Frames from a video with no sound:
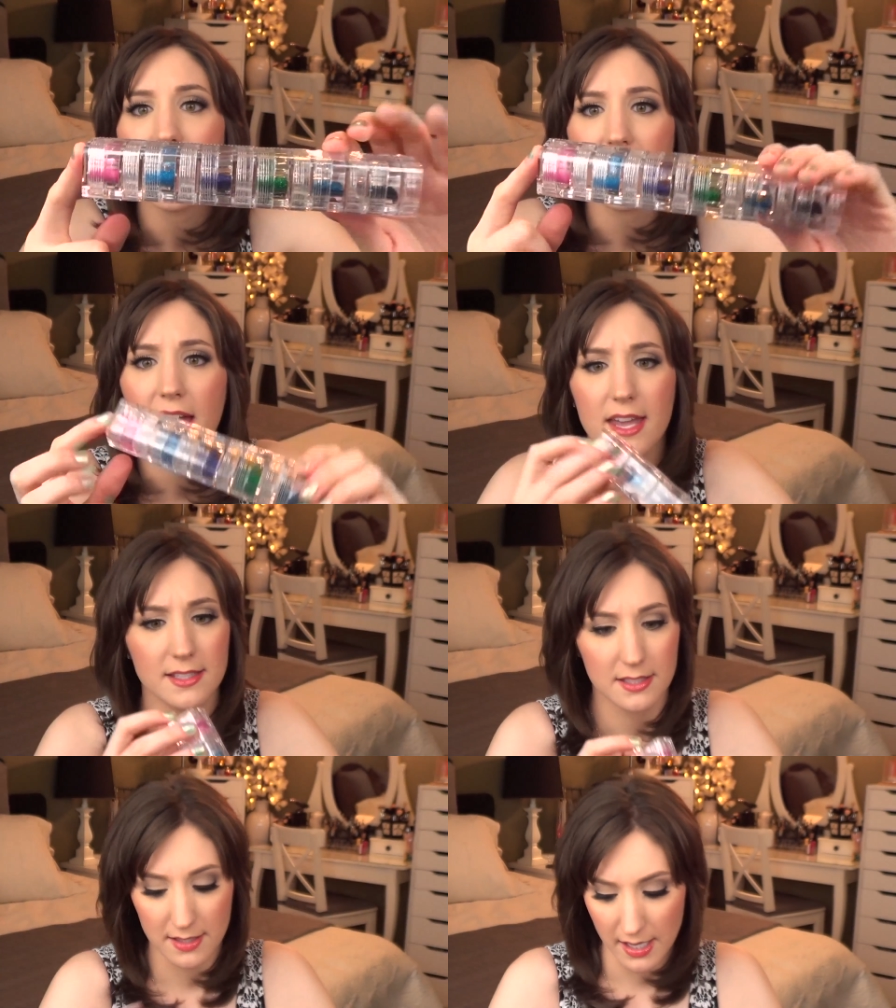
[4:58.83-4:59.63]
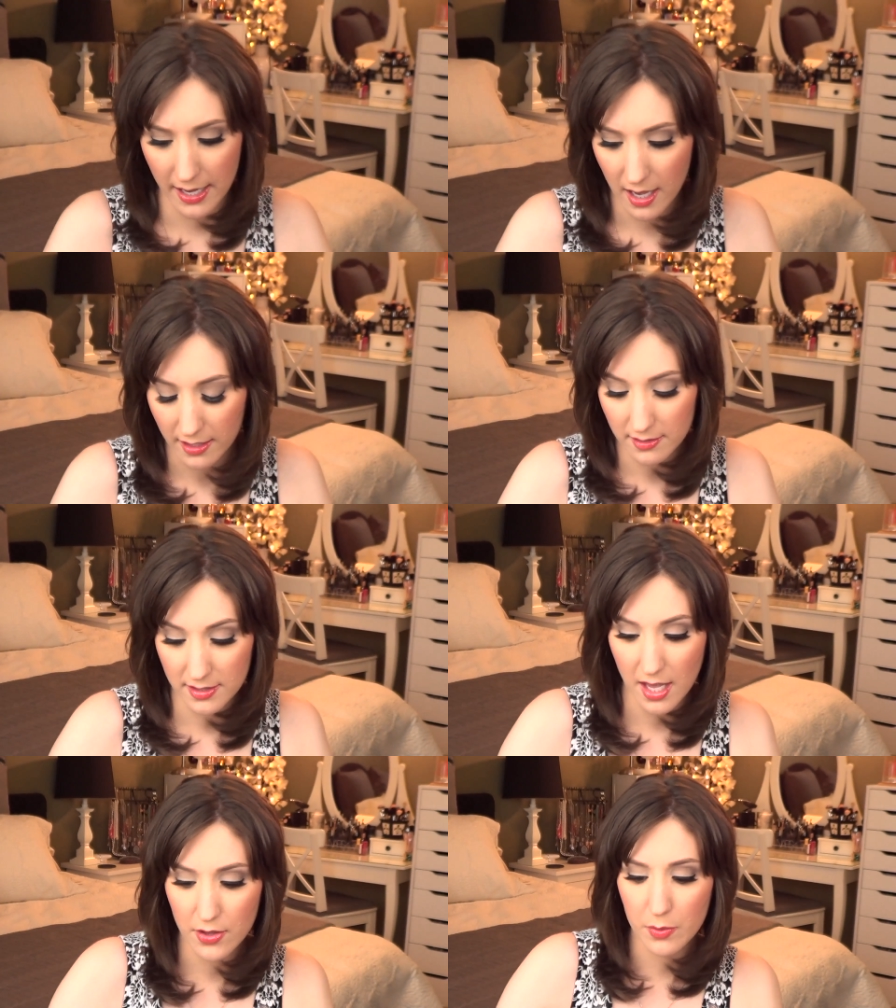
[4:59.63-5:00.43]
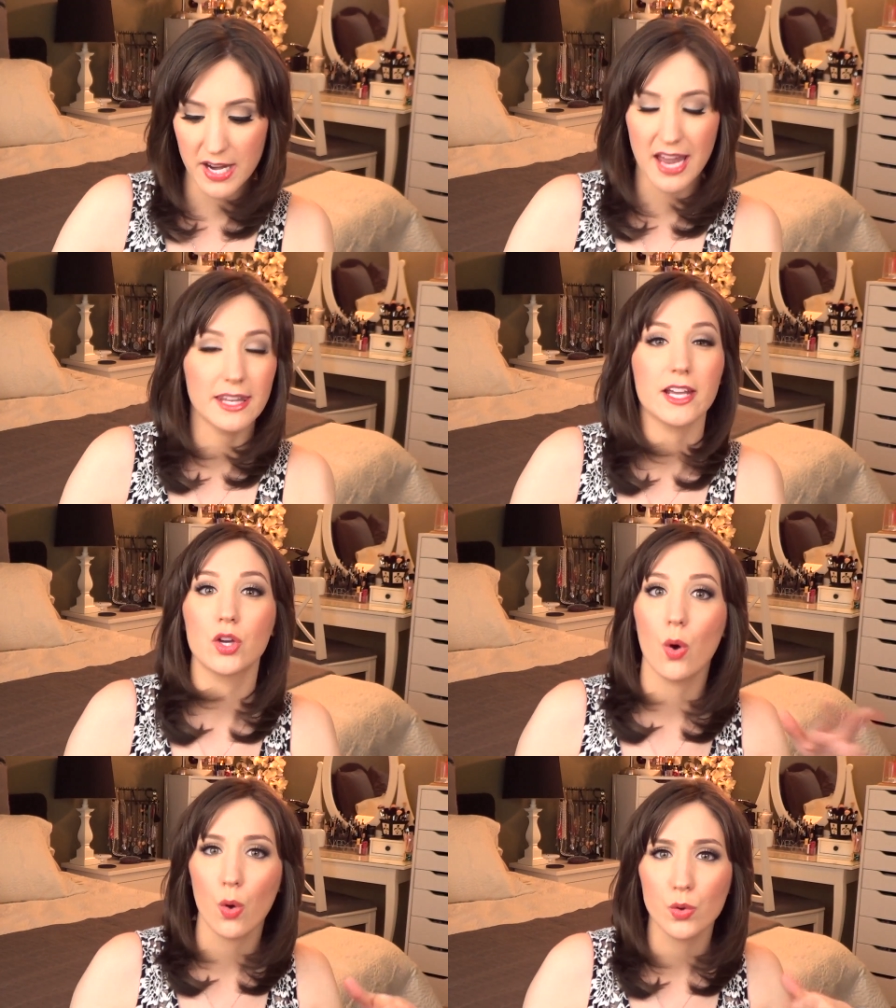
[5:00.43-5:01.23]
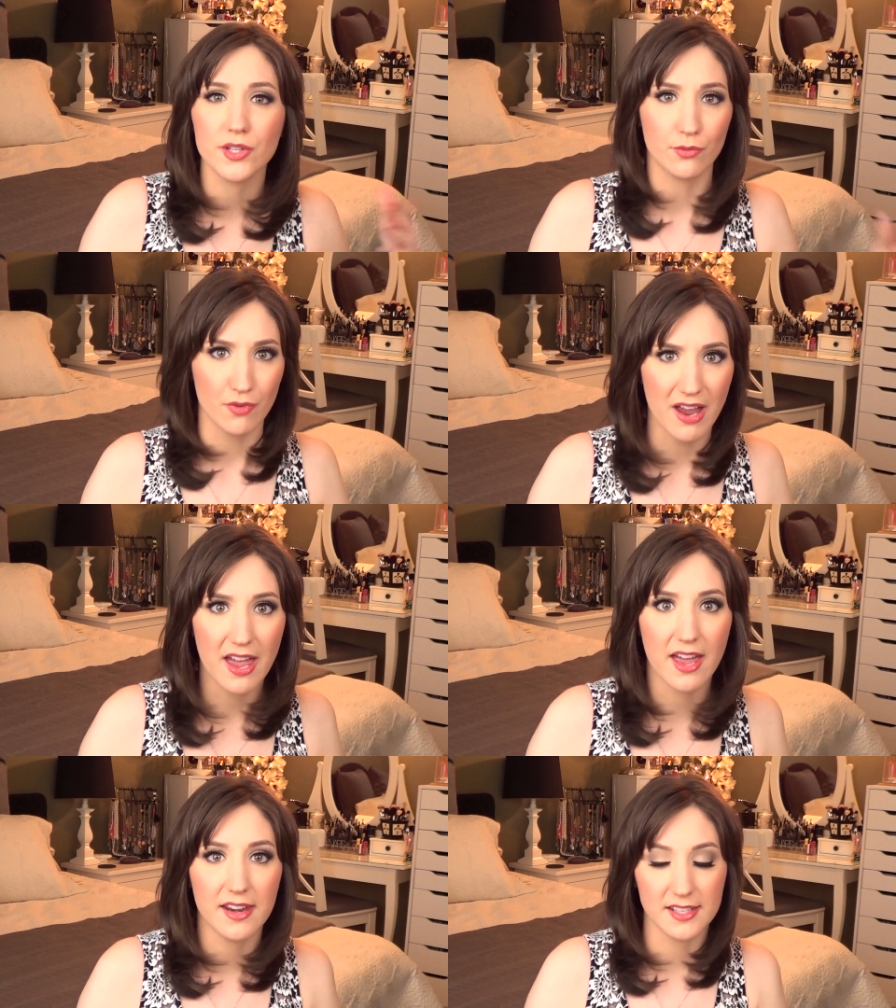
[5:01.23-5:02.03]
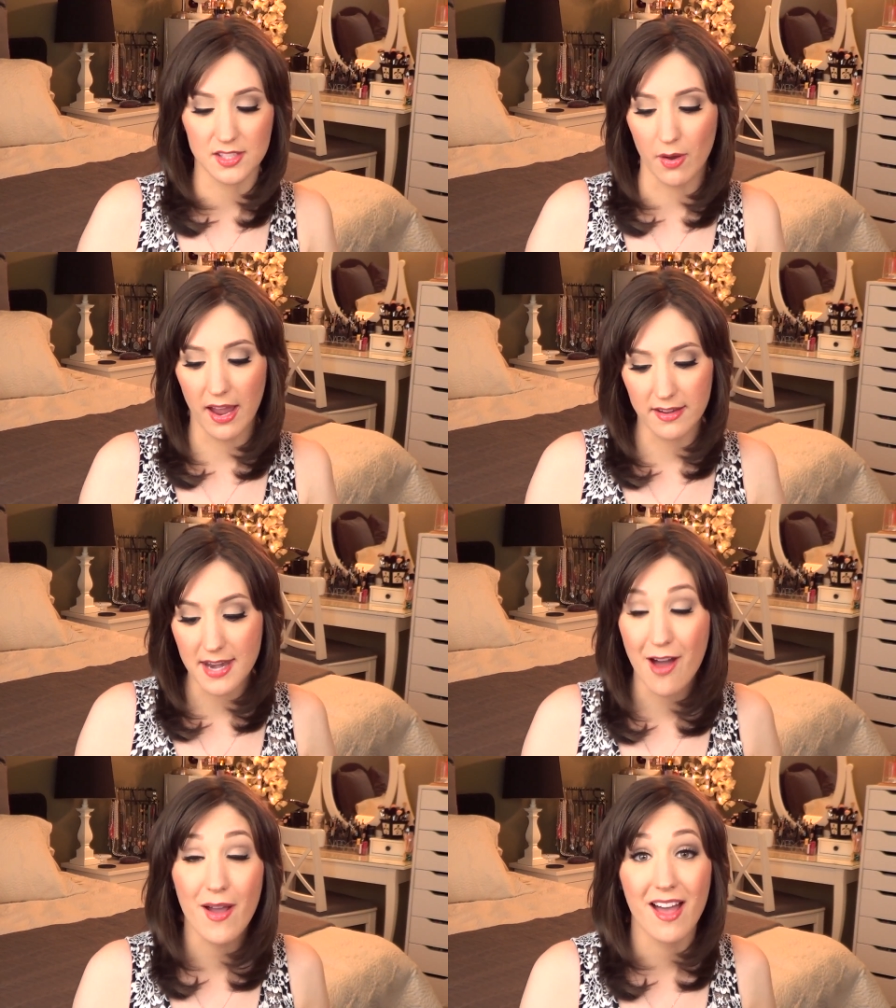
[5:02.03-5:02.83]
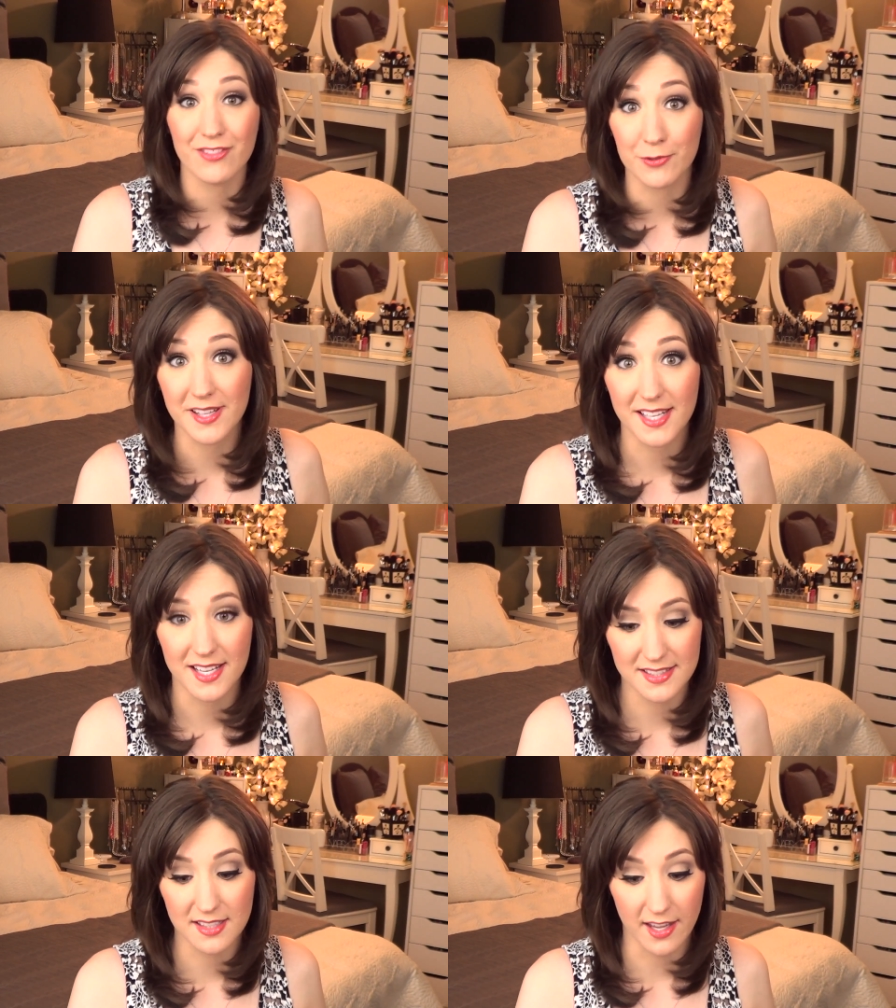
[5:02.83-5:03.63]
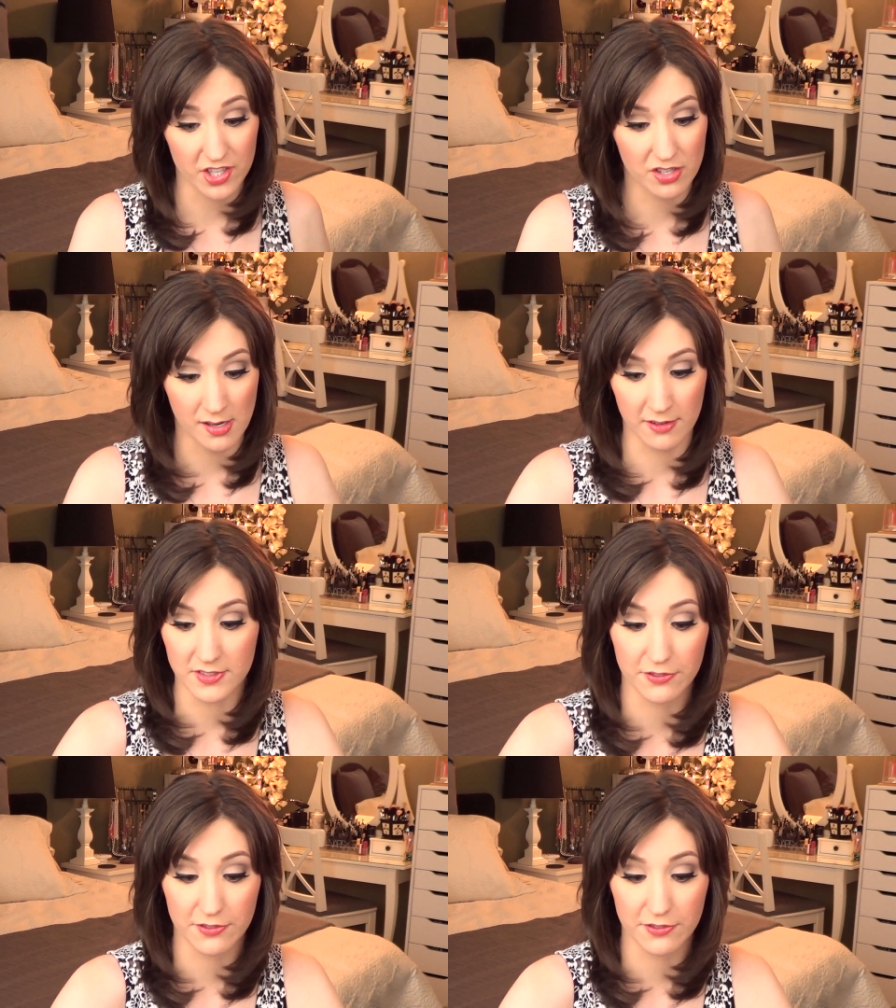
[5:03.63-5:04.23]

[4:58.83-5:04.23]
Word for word: and then I got the other one had like gold and red and so I now I have a really nice selection of